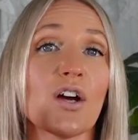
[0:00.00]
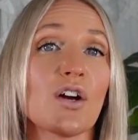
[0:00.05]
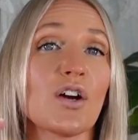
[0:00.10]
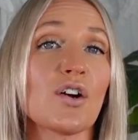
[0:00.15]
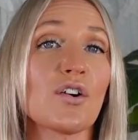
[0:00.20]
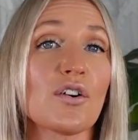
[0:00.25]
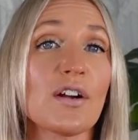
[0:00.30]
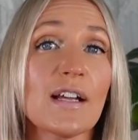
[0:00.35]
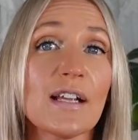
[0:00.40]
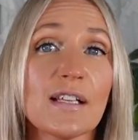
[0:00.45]

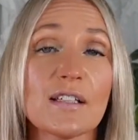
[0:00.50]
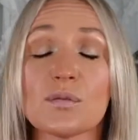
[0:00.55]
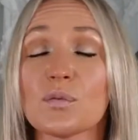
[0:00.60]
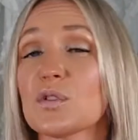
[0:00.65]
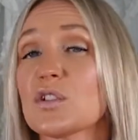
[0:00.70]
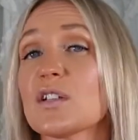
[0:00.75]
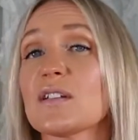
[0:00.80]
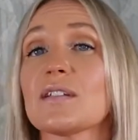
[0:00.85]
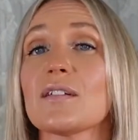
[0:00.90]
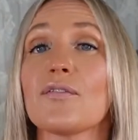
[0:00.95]
greens,
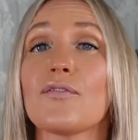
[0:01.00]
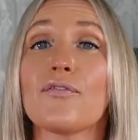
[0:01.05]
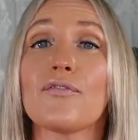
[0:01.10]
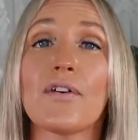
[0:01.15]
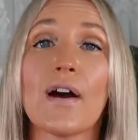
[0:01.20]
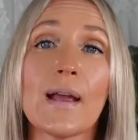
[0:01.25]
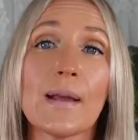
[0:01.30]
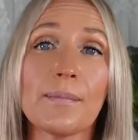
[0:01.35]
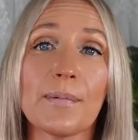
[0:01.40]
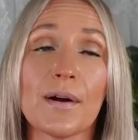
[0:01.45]
which is
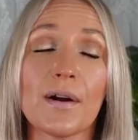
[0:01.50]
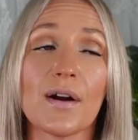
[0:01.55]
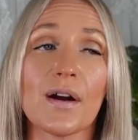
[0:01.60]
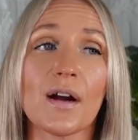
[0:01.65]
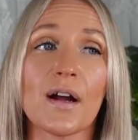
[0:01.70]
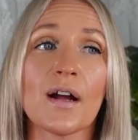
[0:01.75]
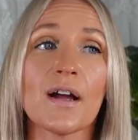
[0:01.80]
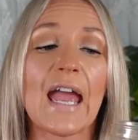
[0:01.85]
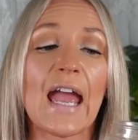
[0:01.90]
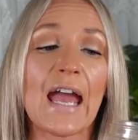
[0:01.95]
fiber,